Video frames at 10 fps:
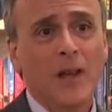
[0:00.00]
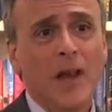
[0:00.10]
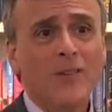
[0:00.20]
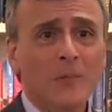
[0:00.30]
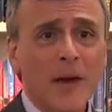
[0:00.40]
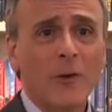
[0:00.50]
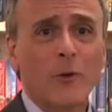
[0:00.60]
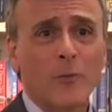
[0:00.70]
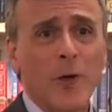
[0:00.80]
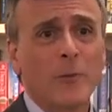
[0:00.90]
as a matter
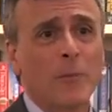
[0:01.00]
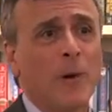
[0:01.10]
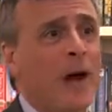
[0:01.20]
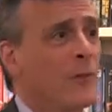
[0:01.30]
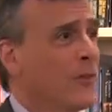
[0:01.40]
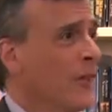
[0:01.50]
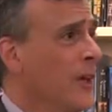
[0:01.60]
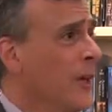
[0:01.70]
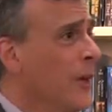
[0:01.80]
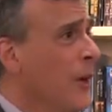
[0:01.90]
of public
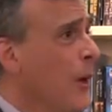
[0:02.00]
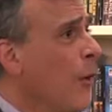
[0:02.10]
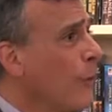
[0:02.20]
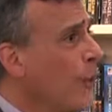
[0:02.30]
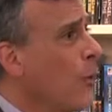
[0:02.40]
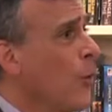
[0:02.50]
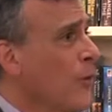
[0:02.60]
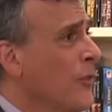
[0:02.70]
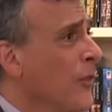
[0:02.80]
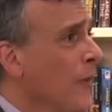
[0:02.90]
policy over the
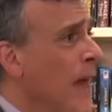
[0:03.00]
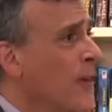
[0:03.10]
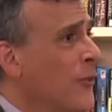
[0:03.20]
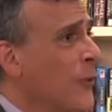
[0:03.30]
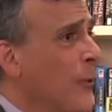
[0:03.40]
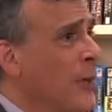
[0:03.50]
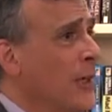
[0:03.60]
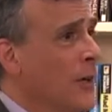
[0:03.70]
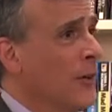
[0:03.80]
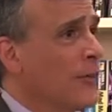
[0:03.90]
course of the last 30
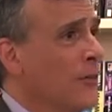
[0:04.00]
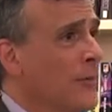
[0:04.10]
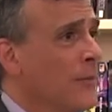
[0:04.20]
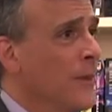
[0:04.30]
years.